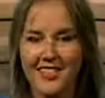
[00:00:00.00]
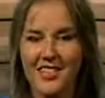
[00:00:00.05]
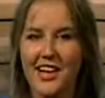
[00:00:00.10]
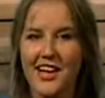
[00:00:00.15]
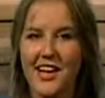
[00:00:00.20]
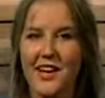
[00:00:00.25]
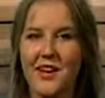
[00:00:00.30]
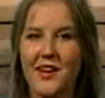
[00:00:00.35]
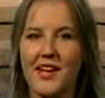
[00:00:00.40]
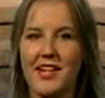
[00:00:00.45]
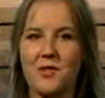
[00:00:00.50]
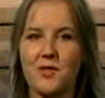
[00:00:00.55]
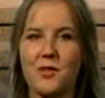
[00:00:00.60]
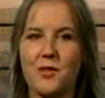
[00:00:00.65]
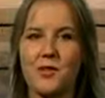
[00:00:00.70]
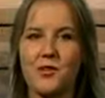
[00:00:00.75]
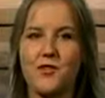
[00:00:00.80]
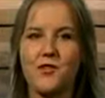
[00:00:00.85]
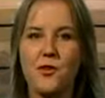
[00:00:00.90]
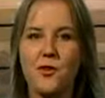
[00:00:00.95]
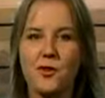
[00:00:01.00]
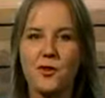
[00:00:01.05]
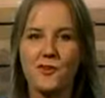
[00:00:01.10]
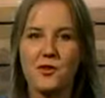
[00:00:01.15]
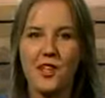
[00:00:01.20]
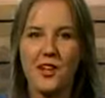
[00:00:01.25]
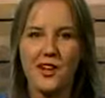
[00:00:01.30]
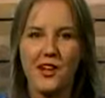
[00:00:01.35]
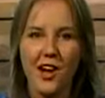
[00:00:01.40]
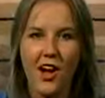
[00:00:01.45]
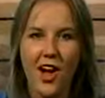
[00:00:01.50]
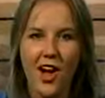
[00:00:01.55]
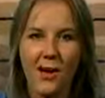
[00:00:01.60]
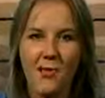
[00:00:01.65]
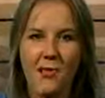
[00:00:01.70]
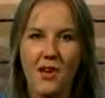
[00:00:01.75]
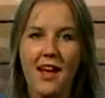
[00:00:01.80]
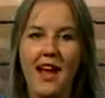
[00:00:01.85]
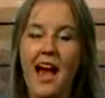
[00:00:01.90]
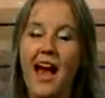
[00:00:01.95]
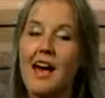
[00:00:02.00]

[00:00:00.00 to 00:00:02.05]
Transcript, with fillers: check out sbrforum.com.